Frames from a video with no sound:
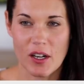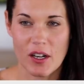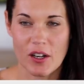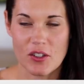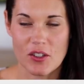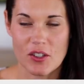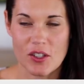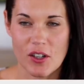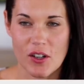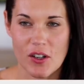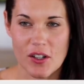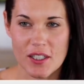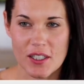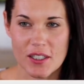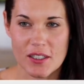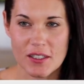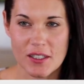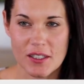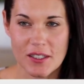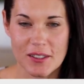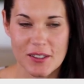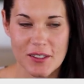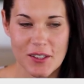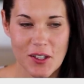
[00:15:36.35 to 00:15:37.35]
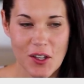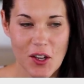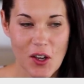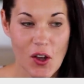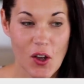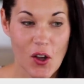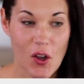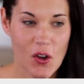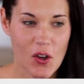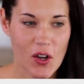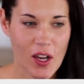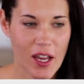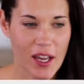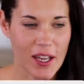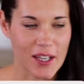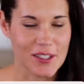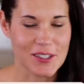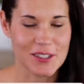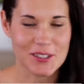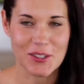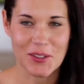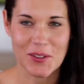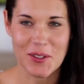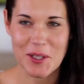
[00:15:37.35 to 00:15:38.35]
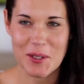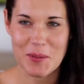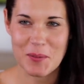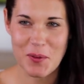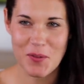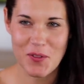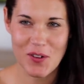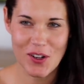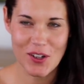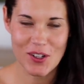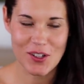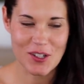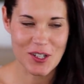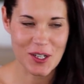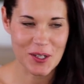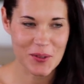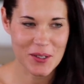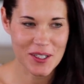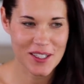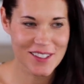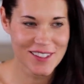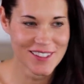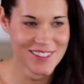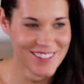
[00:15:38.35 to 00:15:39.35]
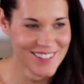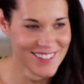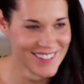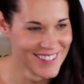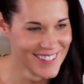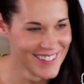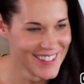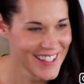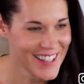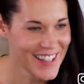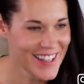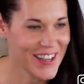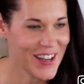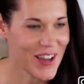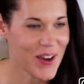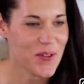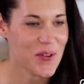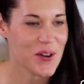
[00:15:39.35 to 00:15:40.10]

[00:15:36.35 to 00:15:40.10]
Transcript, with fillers: can also click on the bell icon to be notified of the next time that I post a video.